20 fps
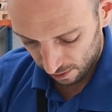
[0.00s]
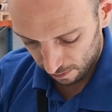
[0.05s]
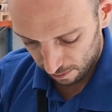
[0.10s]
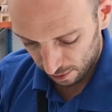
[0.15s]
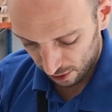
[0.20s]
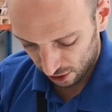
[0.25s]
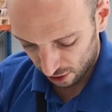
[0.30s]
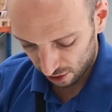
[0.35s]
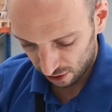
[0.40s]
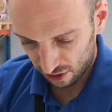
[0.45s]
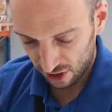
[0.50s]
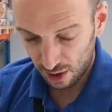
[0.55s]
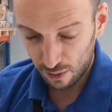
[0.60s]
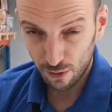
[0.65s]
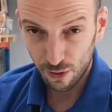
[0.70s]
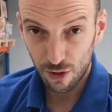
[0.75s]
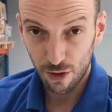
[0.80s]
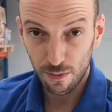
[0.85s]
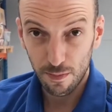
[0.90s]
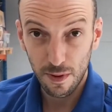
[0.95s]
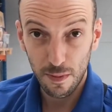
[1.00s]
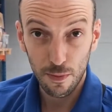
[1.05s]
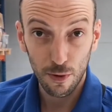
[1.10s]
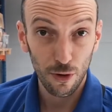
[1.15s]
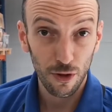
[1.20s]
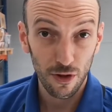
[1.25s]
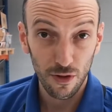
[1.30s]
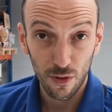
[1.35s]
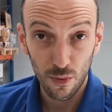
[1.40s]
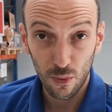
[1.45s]
because that would just be
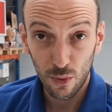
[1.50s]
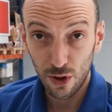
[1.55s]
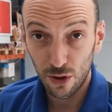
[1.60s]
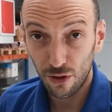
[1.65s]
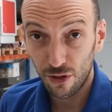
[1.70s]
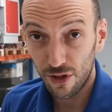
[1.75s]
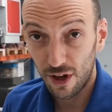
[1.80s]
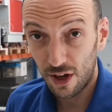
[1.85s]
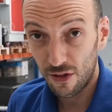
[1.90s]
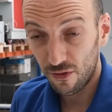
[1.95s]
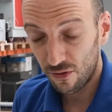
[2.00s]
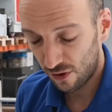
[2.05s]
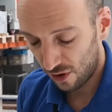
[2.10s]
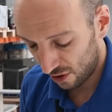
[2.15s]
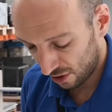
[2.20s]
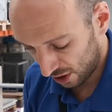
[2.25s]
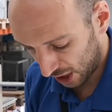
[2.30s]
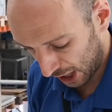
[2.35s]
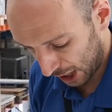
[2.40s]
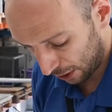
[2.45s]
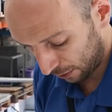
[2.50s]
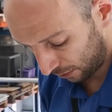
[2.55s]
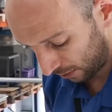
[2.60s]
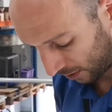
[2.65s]
pushing the wheel sets further down.